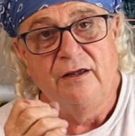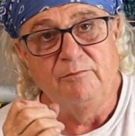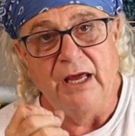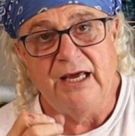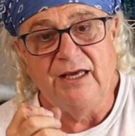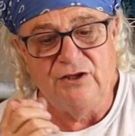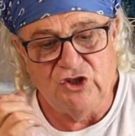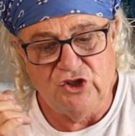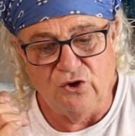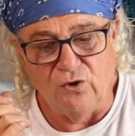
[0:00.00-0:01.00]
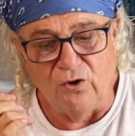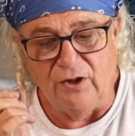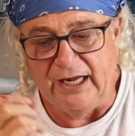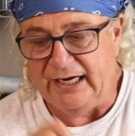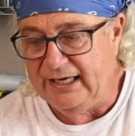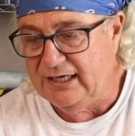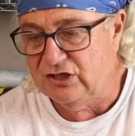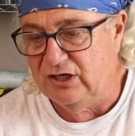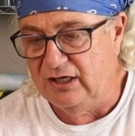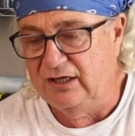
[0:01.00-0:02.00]
making sure that
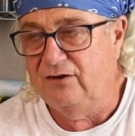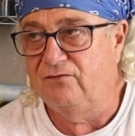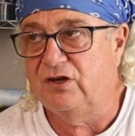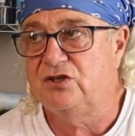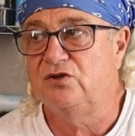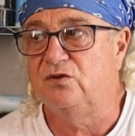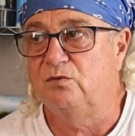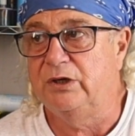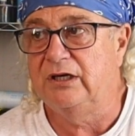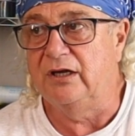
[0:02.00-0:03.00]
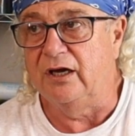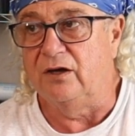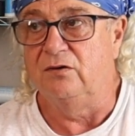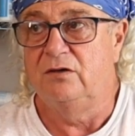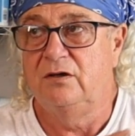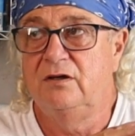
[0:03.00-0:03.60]
each individual window